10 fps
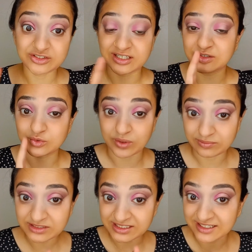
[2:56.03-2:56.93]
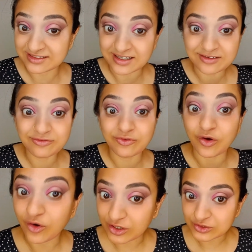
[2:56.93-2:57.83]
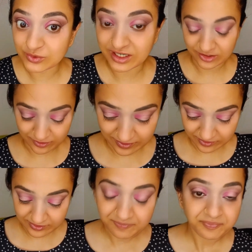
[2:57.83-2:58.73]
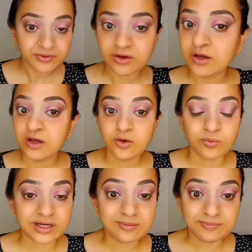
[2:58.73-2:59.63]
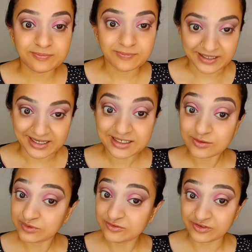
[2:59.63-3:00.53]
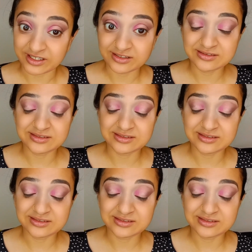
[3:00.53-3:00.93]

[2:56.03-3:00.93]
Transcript: there is one mistake that I forgot to tell you about. When blending with fingers,